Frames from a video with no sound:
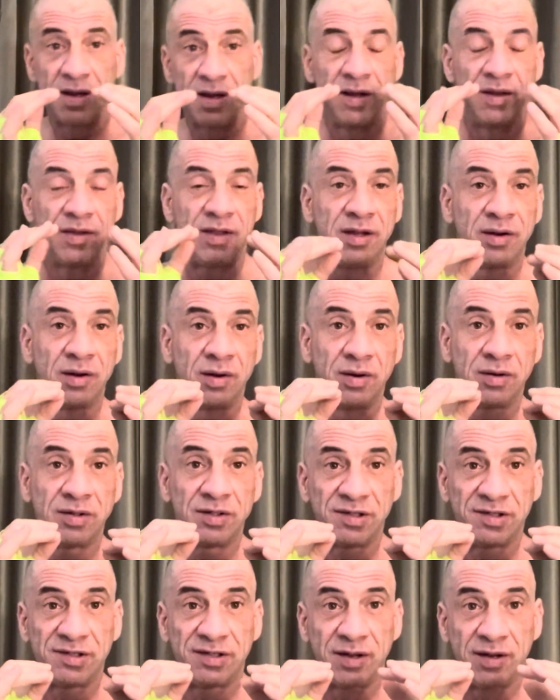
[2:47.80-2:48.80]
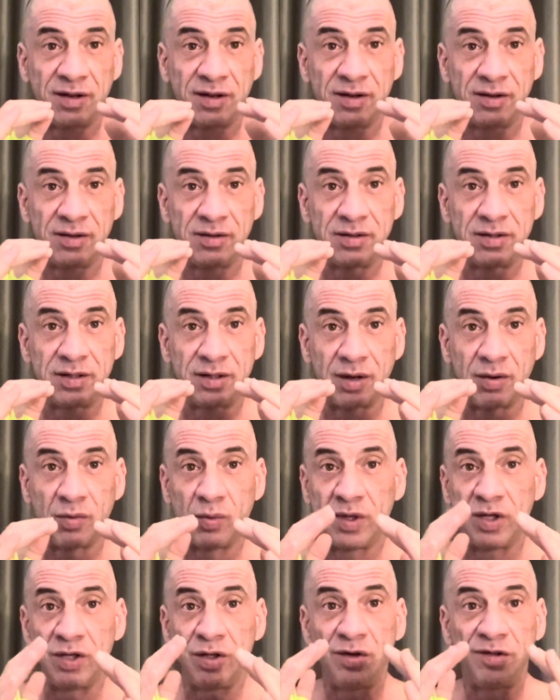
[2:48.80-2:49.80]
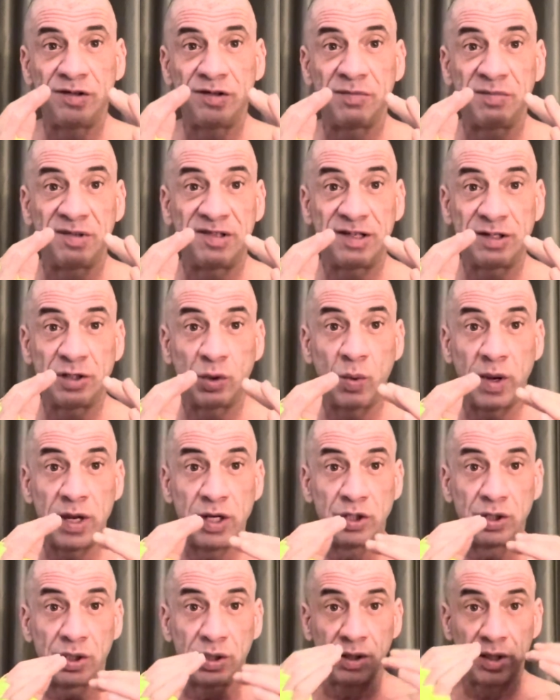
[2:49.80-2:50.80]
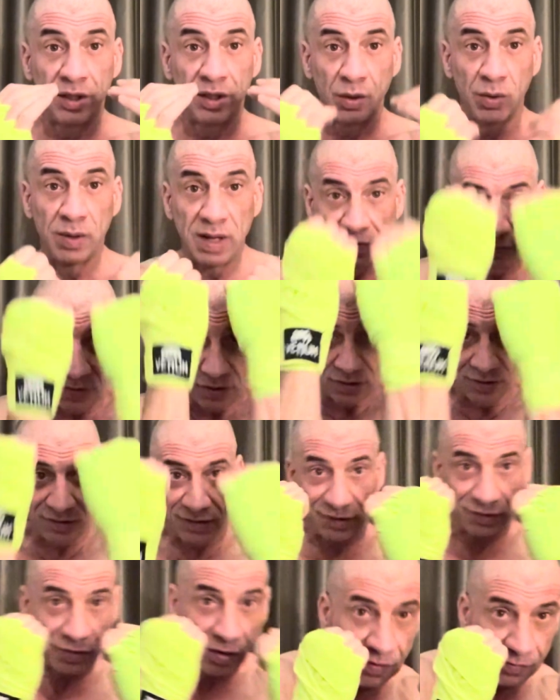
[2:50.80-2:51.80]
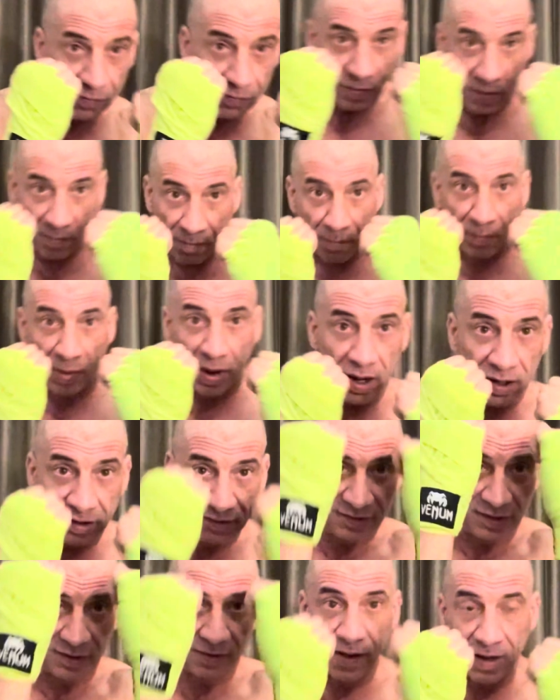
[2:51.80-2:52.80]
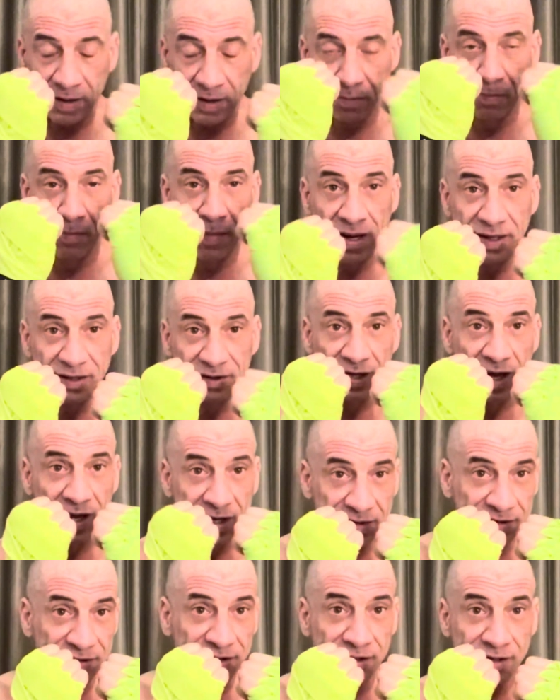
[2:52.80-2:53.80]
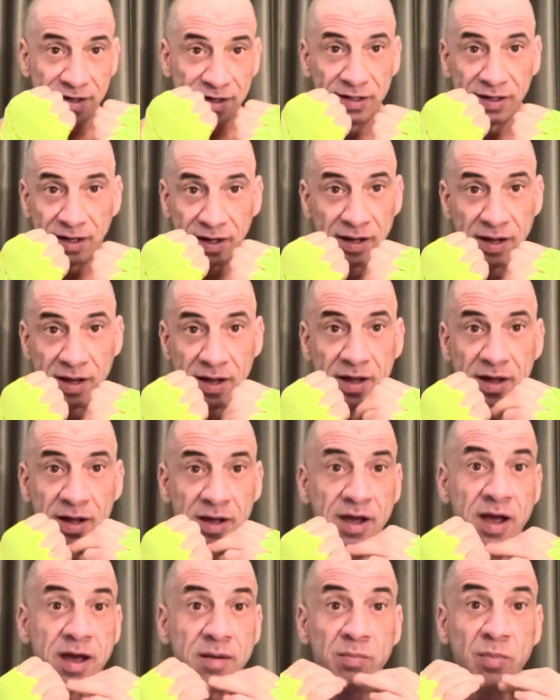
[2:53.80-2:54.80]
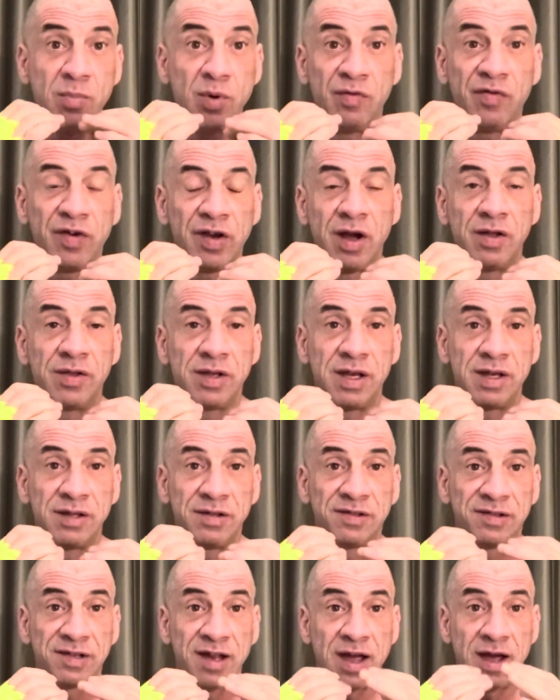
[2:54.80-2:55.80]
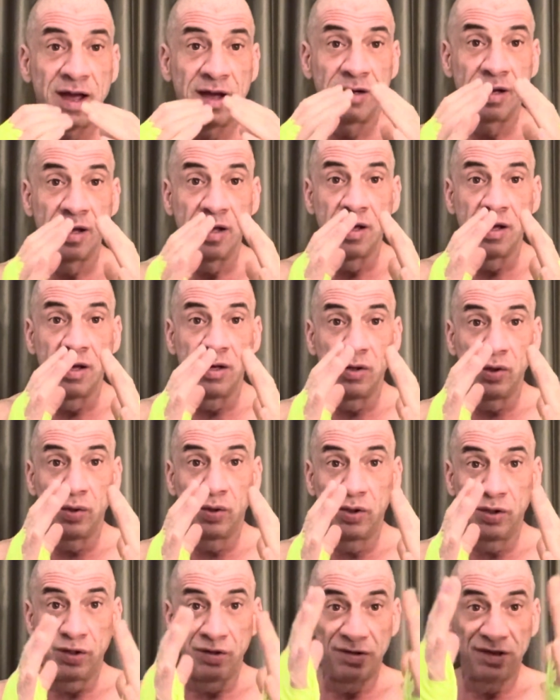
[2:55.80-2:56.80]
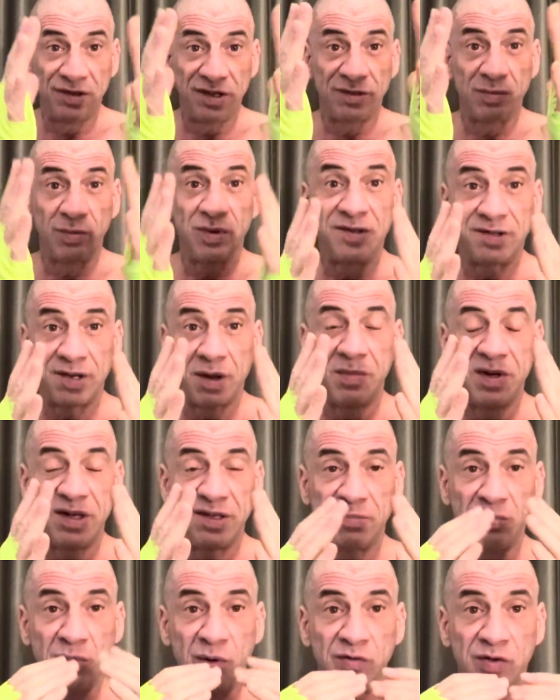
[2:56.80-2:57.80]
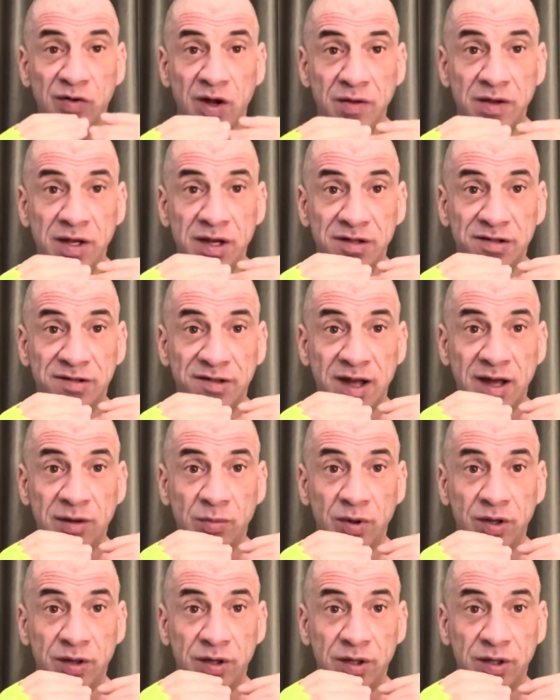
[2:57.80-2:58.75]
that are just, we can use them situationally. You don't have to just start boxing like Mike Tyson and moving on the inside. You can use this when somebody's moved on the inside with